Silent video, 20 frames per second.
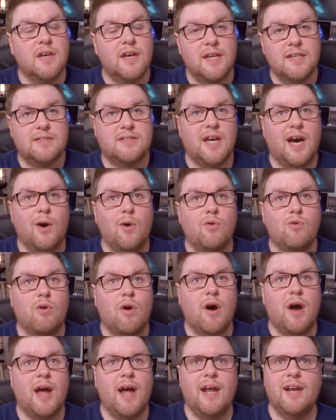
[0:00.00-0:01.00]
Is that all
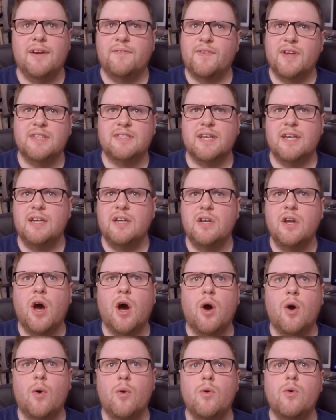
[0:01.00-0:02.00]
right? And if they say
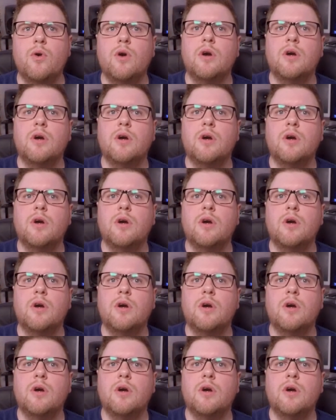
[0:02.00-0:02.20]
no,